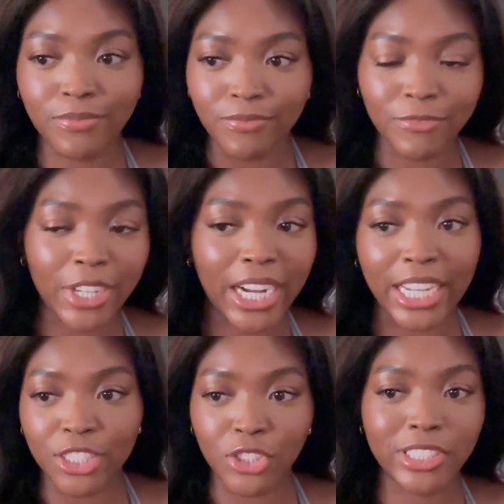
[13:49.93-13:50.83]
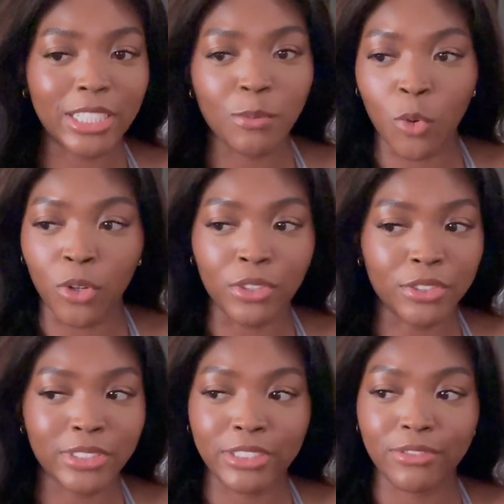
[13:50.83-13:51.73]
very interesting
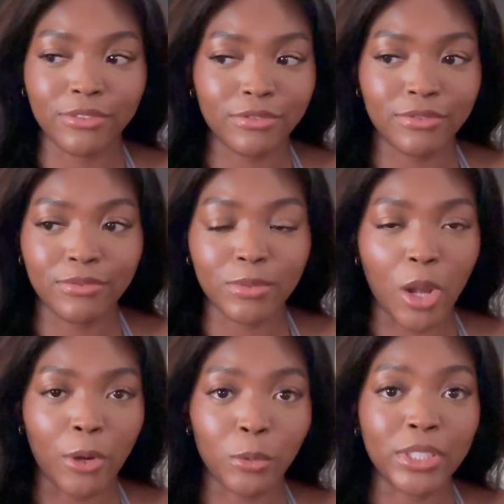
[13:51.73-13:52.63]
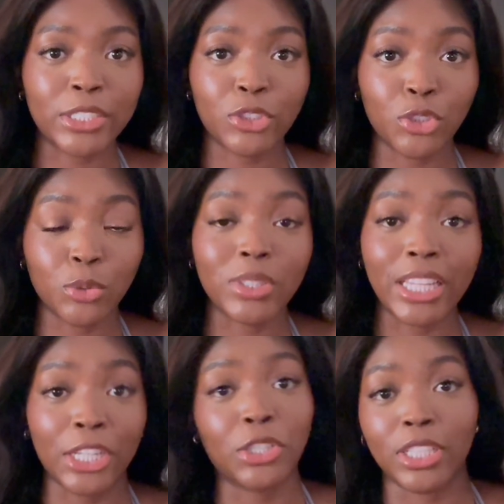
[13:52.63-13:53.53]
morals and are willing to do
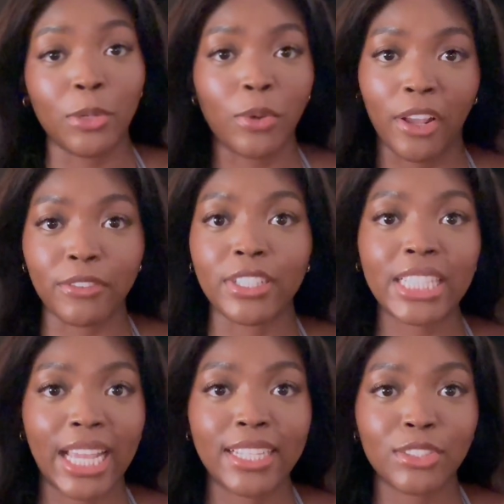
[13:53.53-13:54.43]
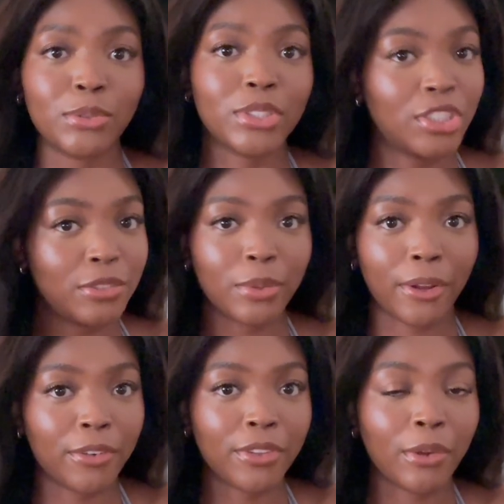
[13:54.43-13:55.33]
literally whatever it takes to achieve
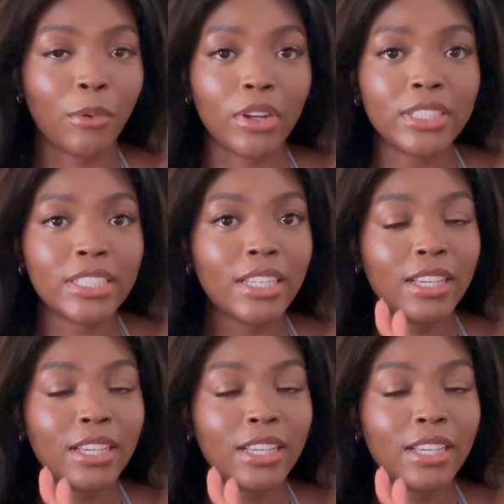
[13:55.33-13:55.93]
whatever they want.